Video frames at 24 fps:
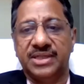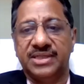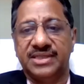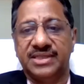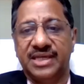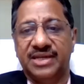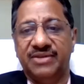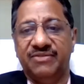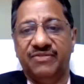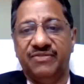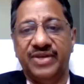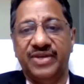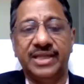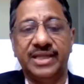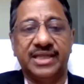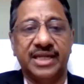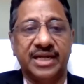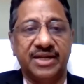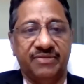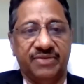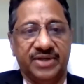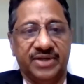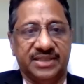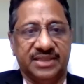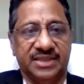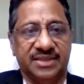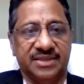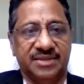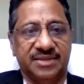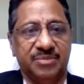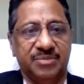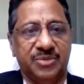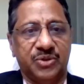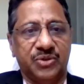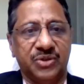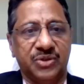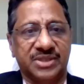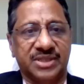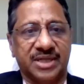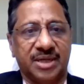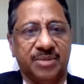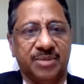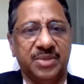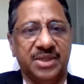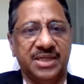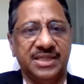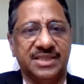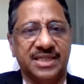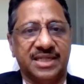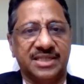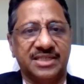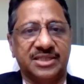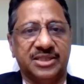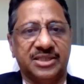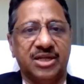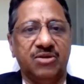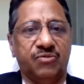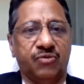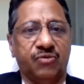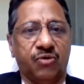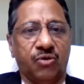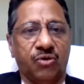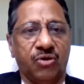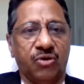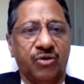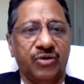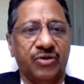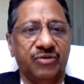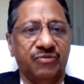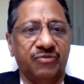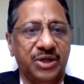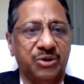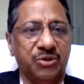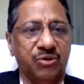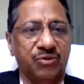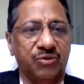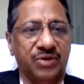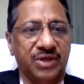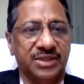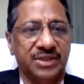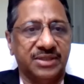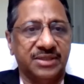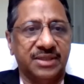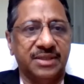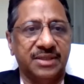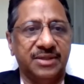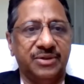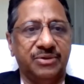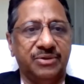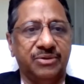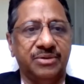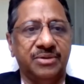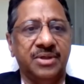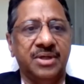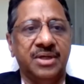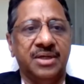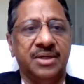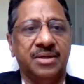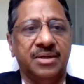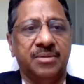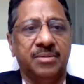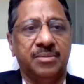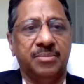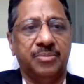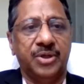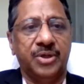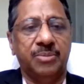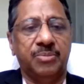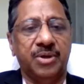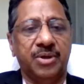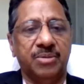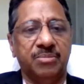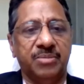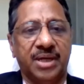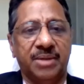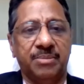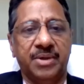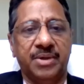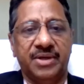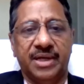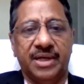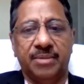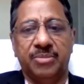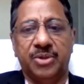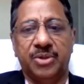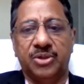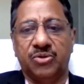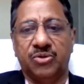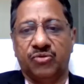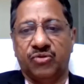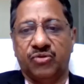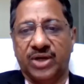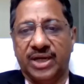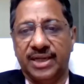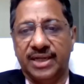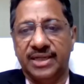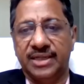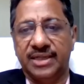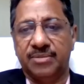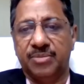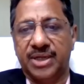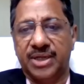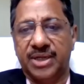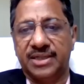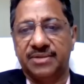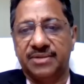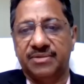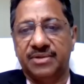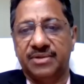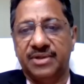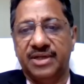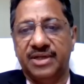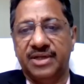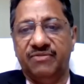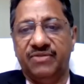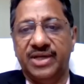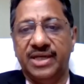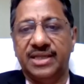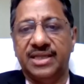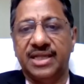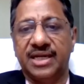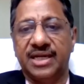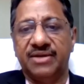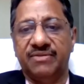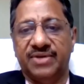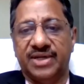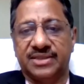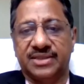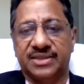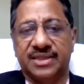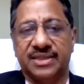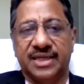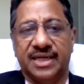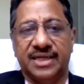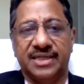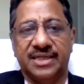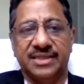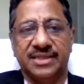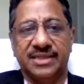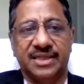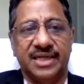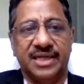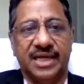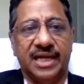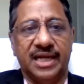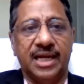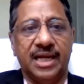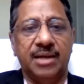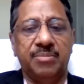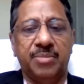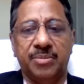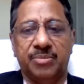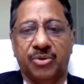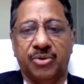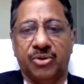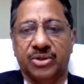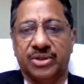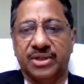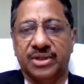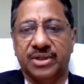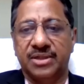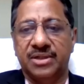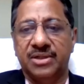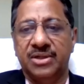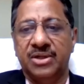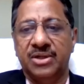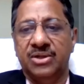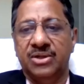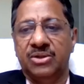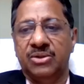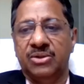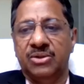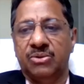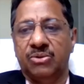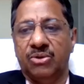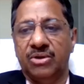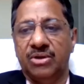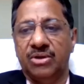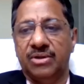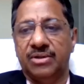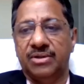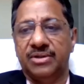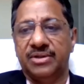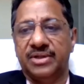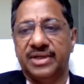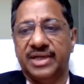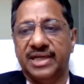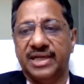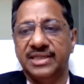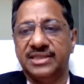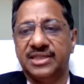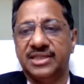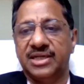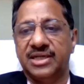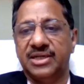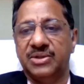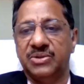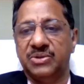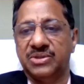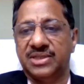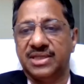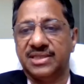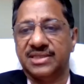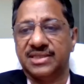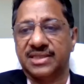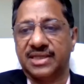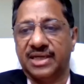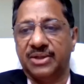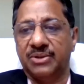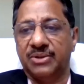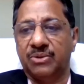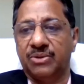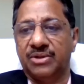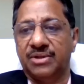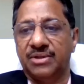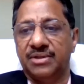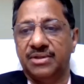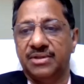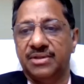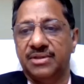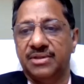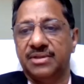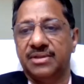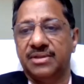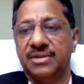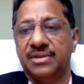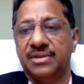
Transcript: documents in V three version, because companies are still following V two version. You, people may be able to file it, but in V three version, that is in L L P portal, all registered users cannot